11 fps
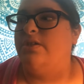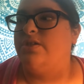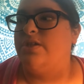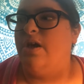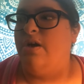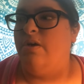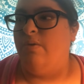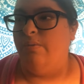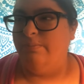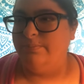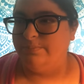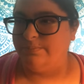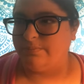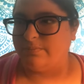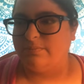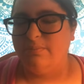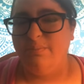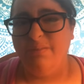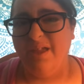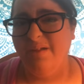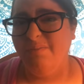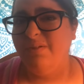So
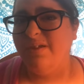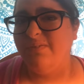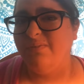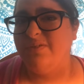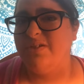I really